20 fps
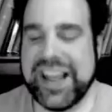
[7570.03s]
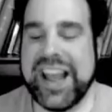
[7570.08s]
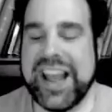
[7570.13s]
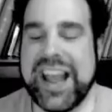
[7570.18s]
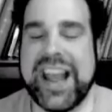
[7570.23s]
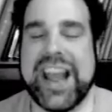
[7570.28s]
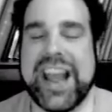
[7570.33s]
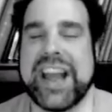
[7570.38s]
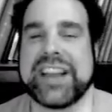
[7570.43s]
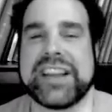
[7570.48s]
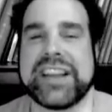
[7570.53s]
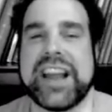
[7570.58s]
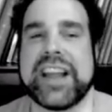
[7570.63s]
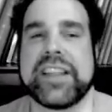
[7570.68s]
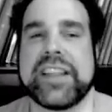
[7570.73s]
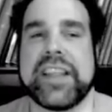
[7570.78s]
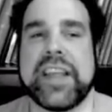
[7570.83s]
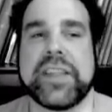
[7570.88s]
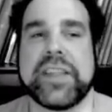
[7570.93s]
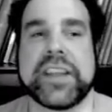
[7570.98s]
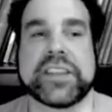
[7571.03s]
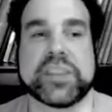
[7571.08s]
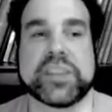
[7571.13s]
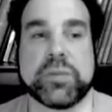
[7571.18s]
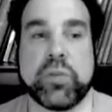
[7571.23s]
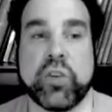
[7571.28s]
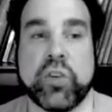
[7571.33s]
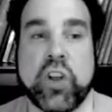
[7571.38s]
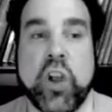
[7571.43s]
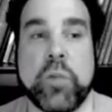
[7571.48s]
and, and and things are
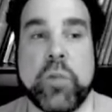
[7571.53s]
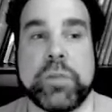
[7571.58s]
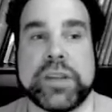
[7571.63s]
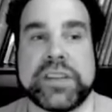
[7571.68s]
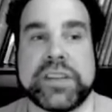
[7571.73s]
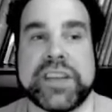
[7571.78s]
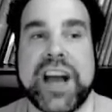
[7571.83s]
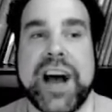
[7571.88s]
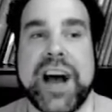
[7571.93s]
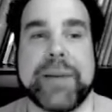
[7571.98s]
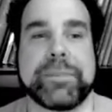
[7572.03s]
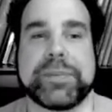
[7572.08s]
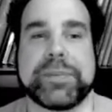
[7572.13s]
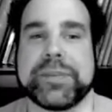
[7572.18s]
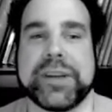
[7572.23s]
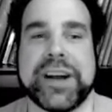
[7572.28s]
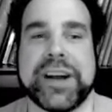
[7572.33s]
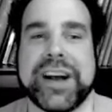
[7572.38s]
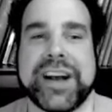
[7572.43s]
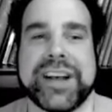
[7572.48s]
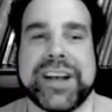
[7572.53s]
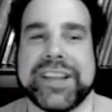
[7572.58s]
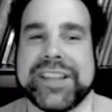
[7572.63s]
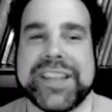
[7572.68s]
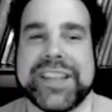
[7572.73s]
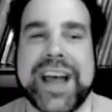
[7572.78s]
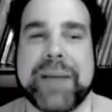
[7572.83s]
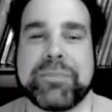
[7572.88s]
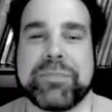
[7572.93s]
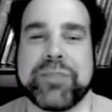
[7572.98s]
more opened up, uh,
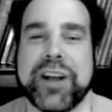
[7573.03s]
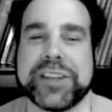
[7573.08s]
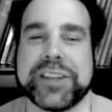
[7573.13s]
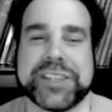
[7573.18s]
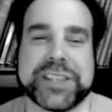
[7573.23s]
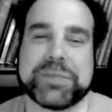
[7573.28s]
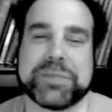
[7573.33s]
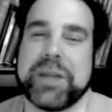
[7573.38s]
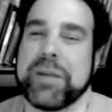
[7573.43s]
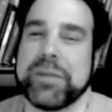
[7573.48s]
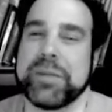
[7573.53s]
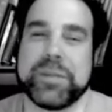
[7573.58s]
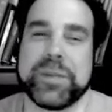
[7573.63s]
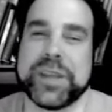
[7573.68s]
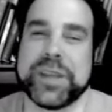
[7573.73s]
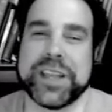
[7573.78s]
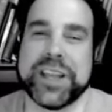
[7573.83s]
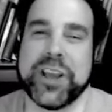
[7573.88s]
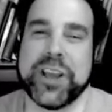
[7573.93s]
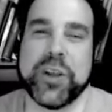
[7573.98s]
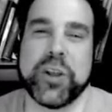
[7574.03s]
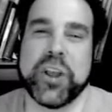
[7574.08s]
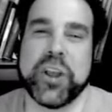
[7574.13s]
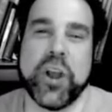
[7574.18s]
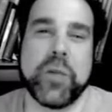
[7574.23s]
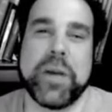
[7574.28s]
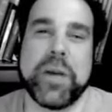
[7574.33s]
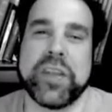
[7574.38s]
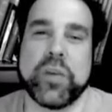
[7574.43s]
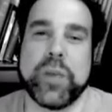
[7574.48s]
that project's probably go
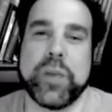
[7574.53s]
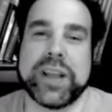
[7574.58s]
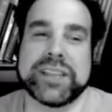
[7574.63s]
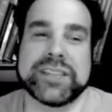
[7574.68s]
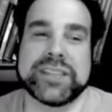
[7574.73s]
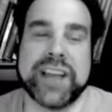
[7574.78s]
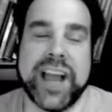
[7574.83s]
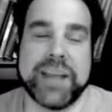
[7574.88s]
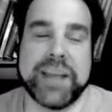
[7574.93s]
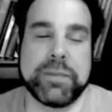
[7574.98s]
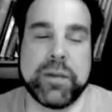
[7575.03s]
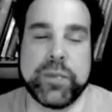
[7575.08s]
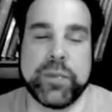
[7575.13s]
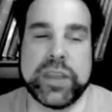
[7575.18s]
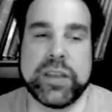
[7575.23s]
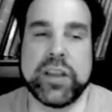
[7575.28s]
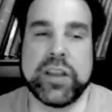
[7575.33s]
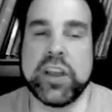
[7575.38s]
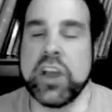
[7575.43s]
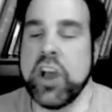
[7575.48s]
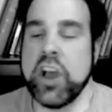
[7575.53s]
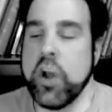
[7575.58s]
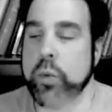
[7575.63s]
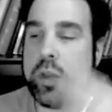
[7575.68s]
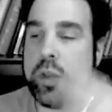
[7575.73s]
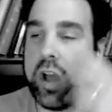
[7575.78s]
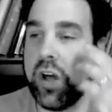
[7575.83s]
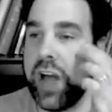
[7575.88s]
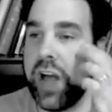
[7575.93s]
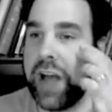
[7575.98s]
go by the wayside. But we
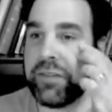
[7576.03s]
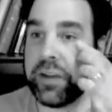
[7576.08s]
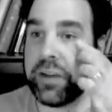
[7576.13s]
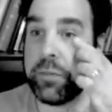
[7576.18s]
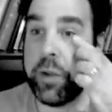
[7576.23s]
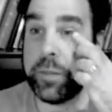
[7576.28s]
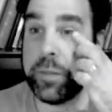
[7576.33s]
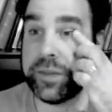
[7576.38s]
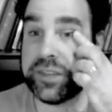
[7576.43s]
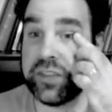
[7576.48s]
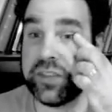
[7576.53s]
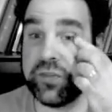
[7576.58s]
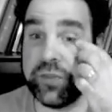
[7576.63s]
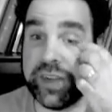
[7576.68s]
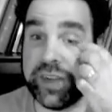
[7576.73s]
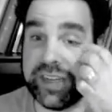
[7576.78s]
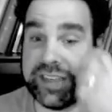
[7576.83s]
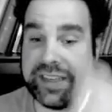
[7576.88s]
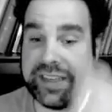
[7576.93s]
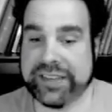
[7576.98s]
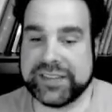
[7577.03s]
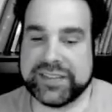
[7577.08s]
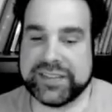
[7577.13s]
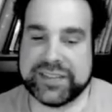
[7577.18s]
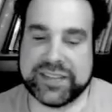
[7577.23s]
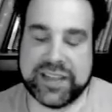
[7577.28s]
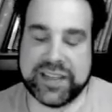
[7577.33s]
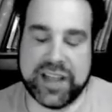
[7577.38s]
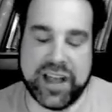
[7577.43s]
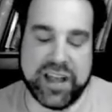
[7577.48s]
we all have our moments of
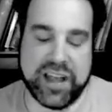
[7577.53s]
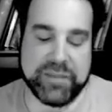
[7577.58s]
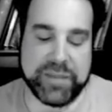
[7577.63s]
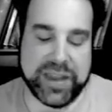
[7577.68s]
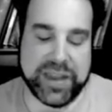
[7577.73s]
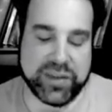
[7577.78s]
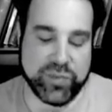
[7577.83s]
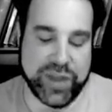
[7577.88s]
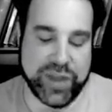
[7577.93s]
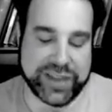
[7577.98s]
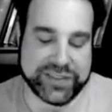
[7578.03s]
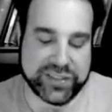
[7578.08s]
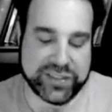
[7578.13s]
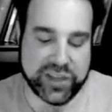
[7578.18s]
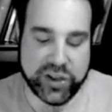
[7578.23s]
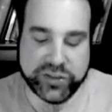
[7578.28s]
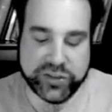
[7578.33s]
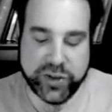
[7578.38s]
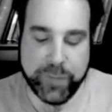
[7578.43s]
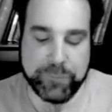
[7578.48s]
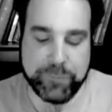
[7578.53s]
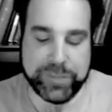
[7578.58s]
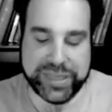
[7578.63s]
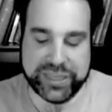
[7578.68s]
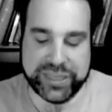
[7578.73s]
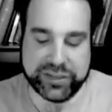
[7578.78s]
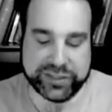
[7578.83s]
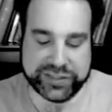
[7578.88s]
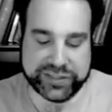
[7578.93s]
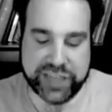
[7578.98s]
weakness, uh, Ben White. So don't don't beat
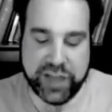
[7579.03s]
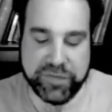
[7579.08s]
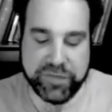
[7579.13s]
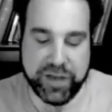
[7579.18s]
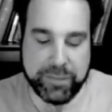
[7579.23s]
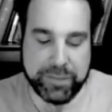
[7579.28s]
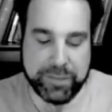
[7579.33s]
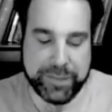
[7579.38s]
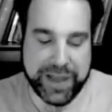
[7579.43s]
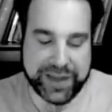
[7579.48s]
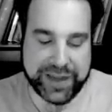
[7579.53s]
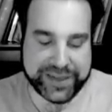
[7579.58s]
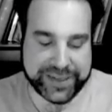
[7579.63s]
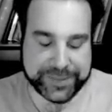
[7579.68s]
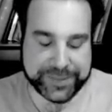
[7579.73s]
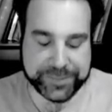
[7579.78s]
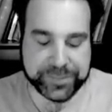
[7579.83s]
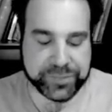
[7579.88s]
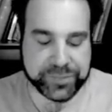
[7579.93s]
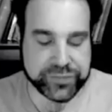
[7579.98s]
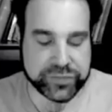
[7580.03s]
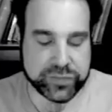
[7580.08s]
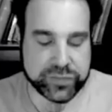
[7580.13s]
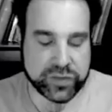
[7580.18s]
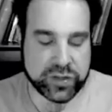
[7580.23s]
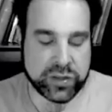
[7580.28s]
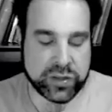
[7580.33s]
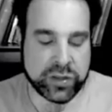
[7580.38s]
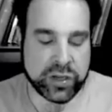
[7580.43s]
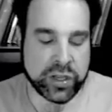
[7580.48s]
yourself up about it.
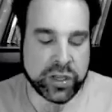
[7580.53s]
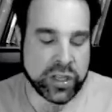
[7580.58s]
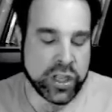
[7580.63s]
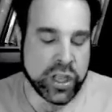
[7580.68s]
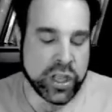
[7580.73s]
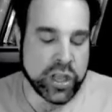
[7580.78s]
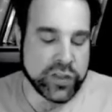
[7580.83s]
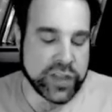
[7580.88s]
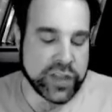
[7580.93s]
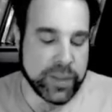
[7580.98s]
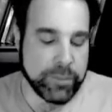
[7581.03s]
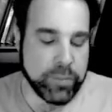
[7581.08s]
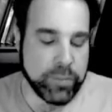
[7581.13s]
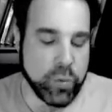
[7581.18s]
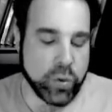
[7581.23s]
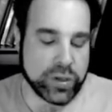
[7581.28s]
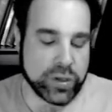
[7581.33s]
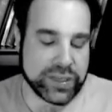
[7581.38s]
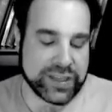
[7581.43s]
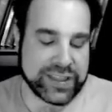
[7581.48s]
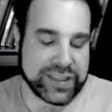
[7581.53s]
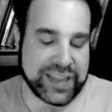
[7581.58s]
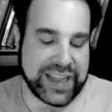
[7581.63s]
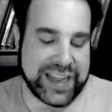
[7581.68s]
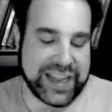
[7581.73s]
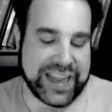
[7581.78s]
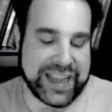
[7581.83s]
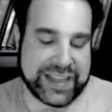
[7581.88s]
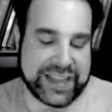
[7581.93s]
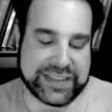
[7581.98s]
The important
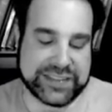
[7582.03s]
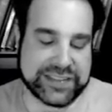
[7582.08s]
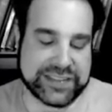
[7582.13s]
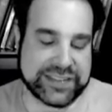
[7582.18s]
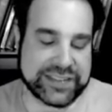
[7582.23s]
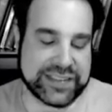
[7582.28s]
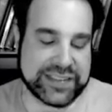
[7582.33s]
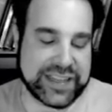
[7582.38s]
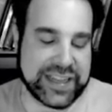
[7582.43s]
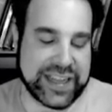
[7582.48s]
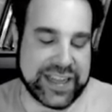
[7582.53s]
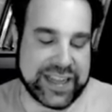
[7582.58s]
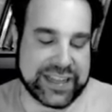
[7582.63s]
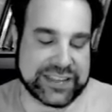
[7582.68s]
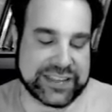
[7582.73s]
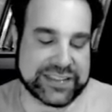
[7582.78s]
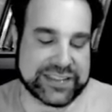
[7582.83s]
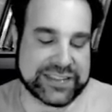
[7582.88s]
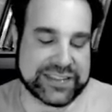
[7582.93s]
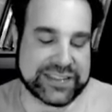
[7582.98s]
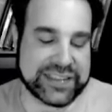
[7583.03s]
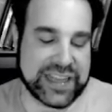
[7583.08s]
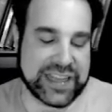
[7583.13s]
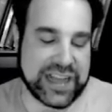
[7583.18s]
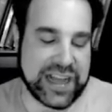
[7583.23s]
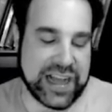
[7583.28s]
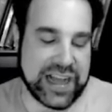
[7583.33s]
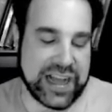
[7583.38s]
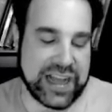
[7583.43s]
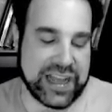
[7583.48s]
thing is is
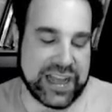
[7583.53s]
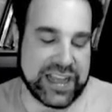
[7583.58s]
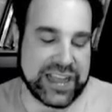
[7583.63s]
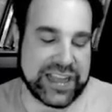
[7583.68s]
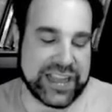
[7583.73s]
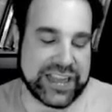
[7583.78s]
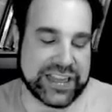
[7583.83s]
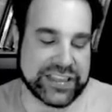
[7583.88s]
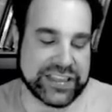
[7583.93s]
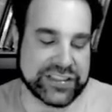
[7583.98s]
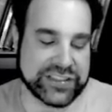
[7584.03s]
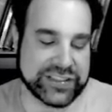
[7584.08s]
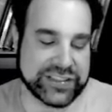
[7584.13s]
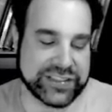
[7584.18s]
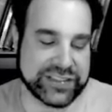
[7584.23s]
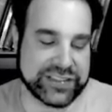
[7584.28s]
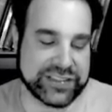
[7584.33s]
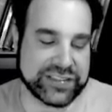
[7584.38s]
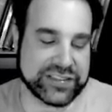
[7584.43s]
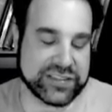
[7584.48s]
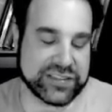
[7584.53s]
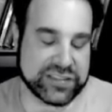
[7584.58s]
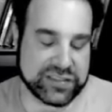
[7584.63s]
uh, is